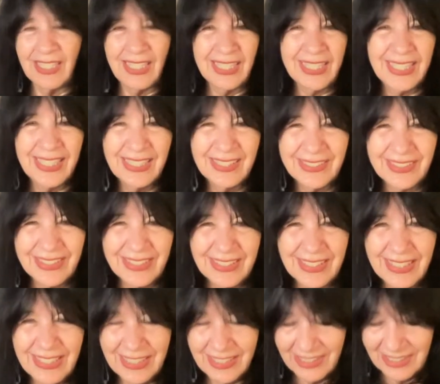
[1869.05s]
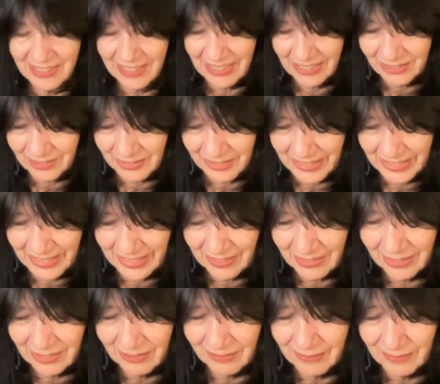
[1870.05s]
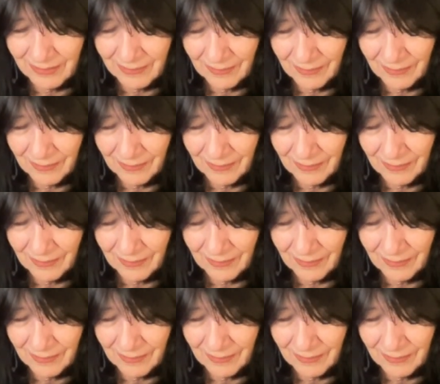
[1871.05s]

I can't say exactly how.